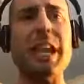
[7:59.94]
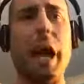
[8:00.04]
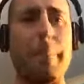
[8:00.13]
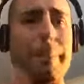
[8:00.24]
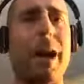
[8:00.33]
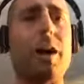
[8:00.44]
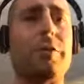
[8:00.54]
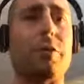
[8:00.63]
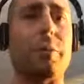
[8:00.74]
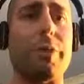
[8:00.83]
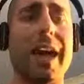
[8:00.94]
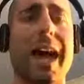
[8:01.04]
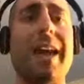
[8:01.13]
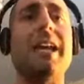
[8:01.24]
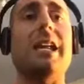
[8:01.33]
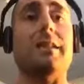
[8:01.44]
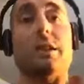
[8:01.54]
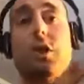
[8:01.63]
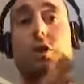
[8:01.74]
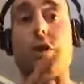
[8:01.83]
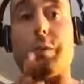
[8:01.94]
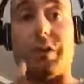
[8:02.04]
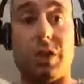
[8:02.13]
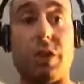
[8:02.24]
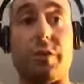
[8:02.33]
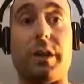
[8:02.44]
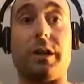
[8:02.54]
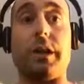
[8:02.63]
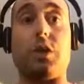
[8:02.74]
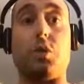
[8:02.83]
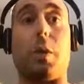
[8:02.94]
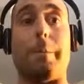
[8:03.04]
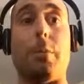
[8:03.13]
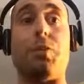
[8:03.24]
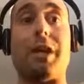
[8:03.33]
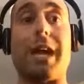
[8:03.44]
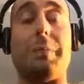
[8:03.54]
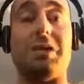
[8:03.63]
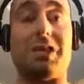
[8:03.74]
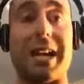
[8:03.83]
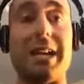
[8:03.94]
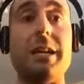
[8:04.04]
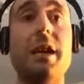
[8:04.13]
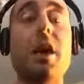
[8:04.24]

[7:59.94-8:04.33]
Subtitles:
Apart from that, let's go specifically to a boot camp setting.